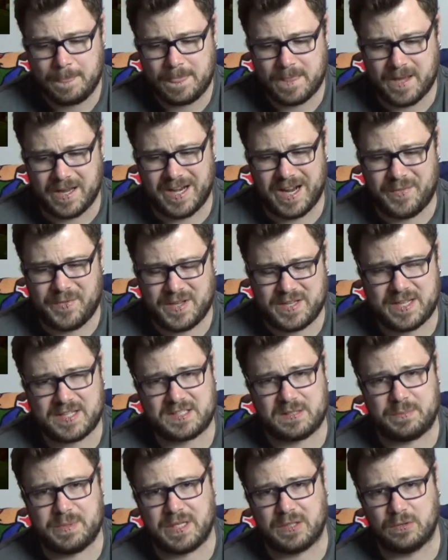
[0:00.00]
And I think that's
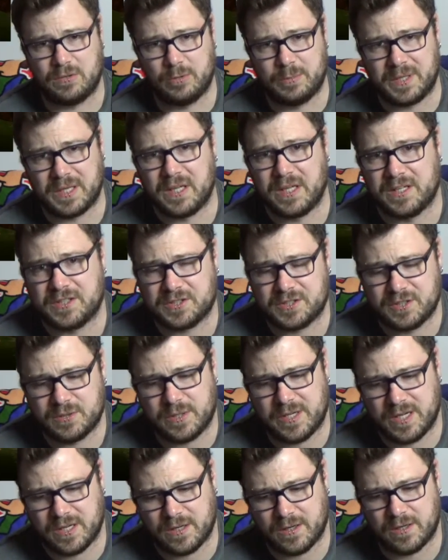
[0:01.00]
the big looming issue
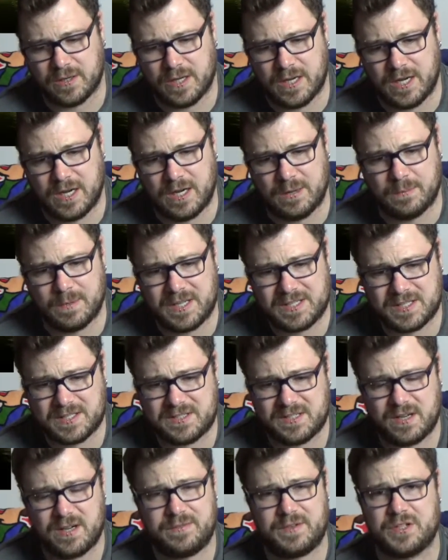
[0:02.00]
here. As I
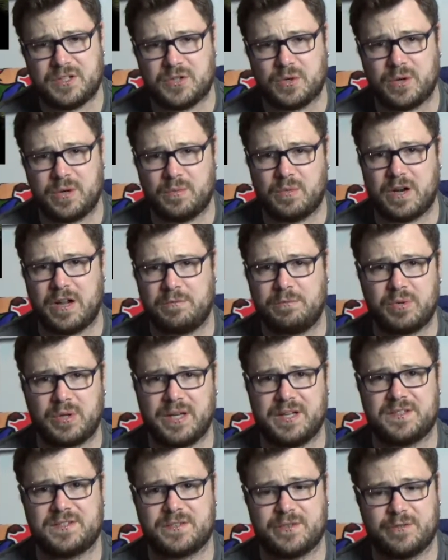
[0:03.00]
said, I've enjoyed what I've
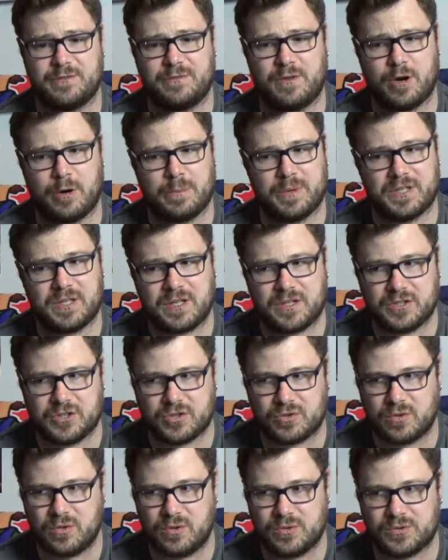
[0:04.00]
played so far, but the
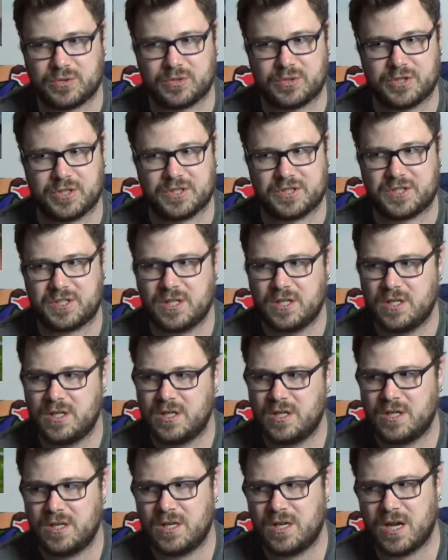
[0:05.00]
controls are just
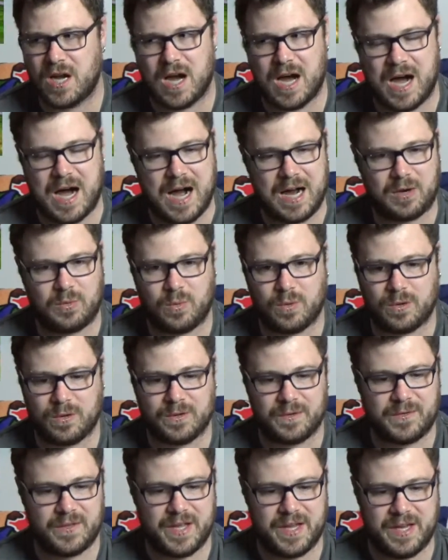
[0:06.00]
awkward.
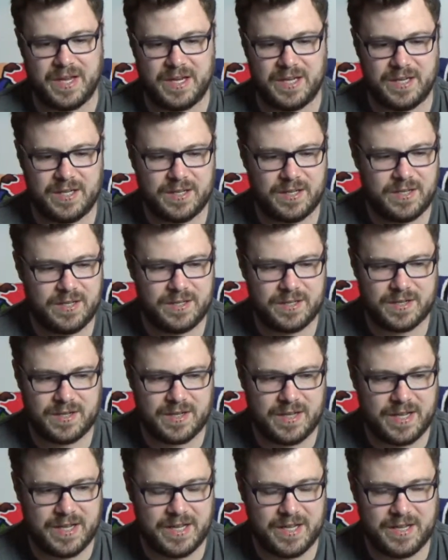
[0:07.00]
It
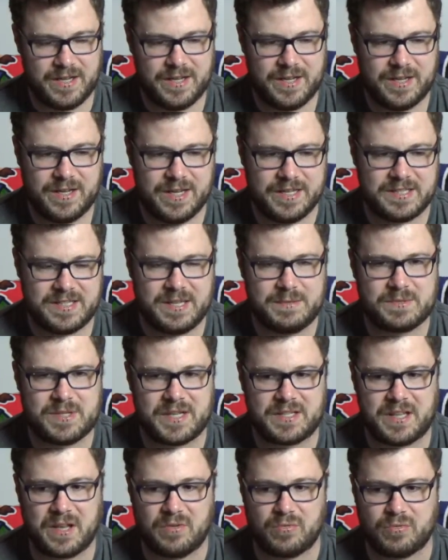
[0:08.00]
seems
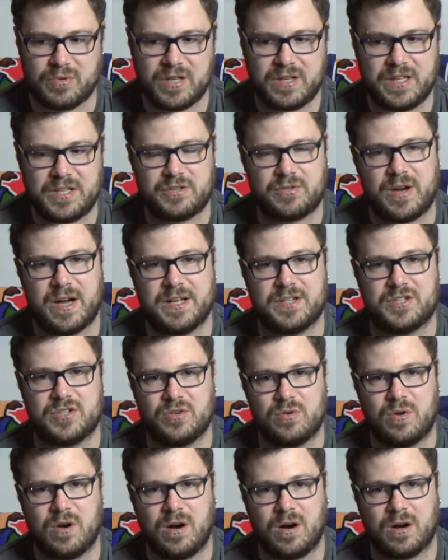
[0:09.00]
like they really tried
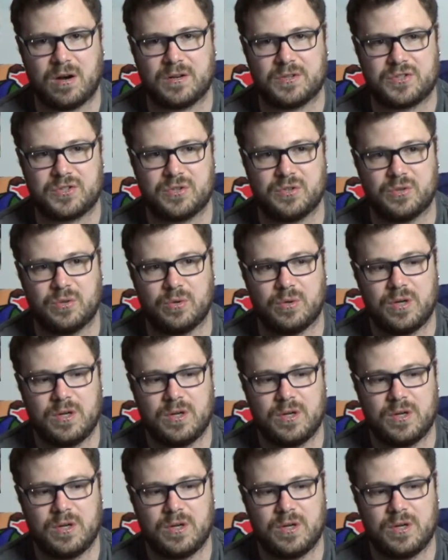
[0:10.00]
too hard to